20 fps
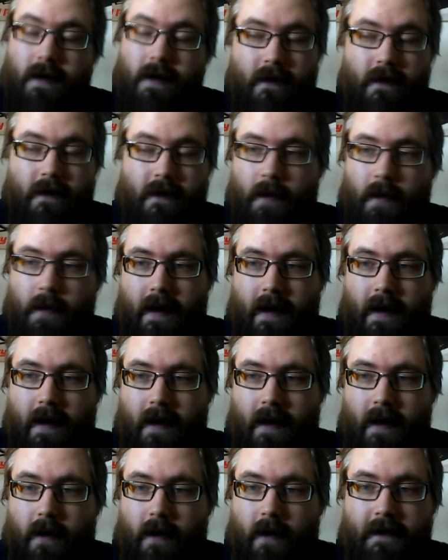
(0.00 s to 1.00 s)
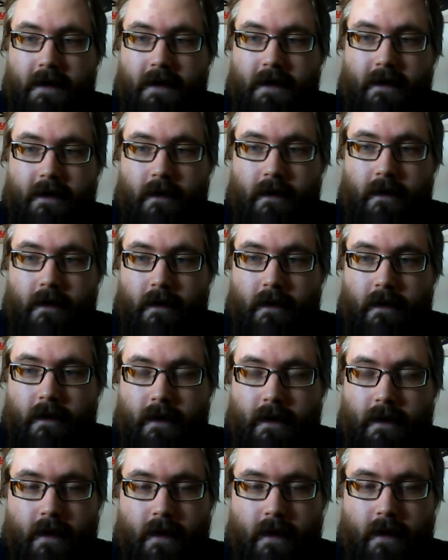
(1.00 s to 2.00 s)
so many hours
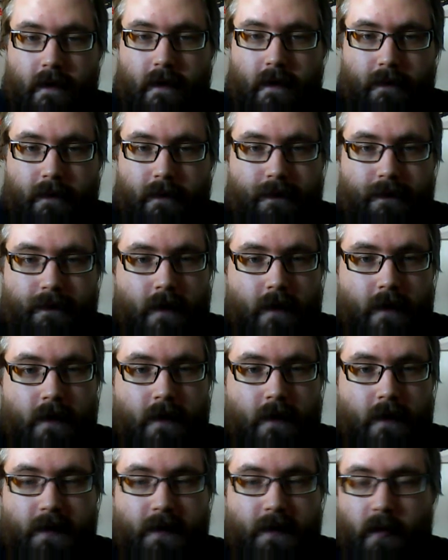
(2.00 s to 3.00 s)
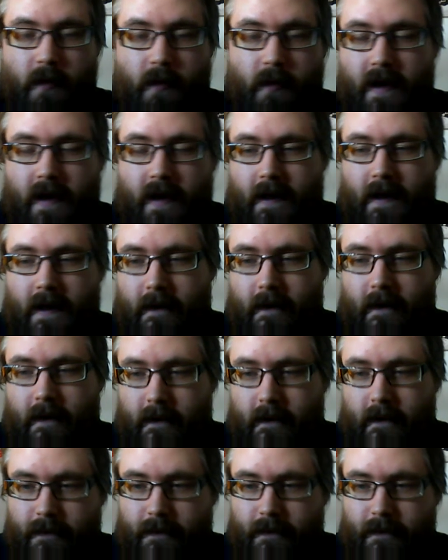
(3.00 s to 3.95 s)
on Christmas break, and